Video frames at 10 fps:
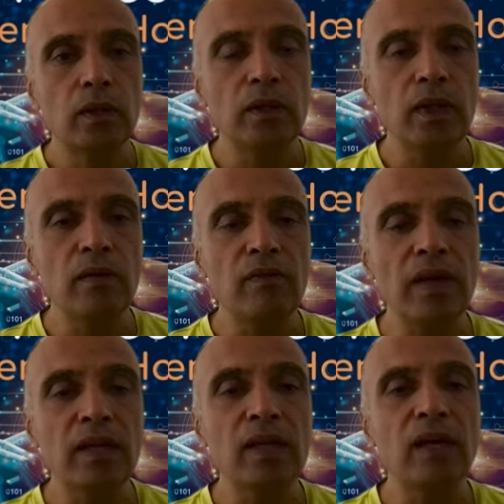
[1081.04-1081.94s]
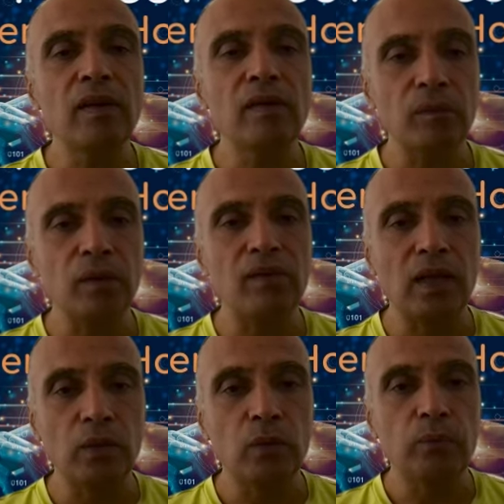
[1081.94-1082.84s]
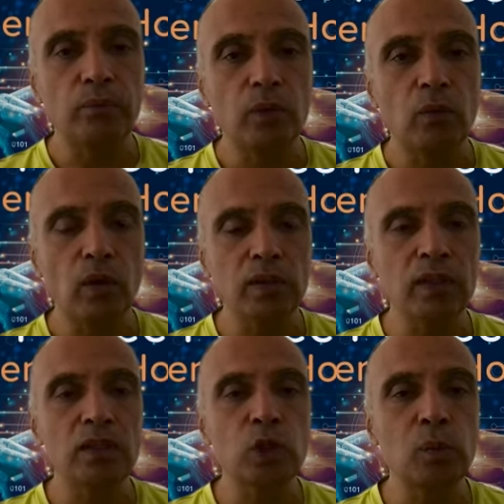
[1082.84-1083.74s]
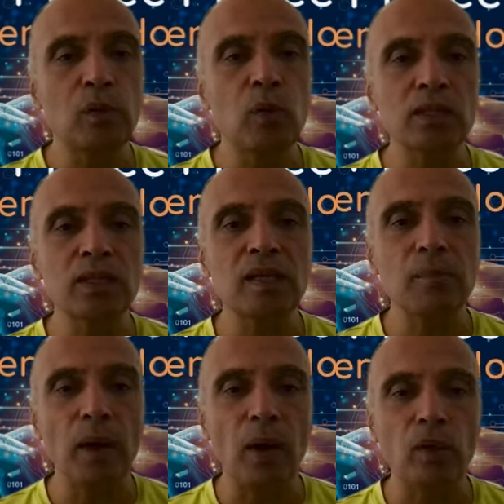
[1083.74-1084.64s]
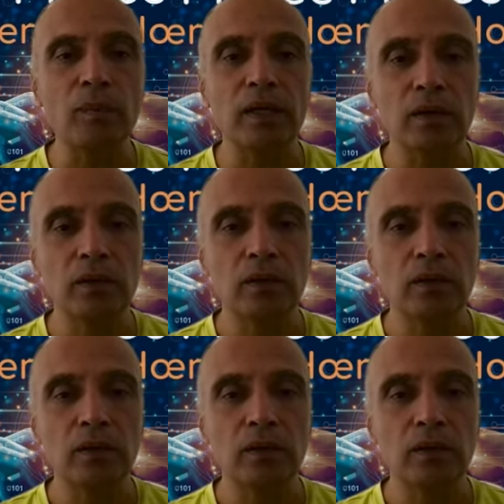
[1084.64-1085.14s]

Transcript: They, in fact, take away from the value. What the consumer wants is empowerment,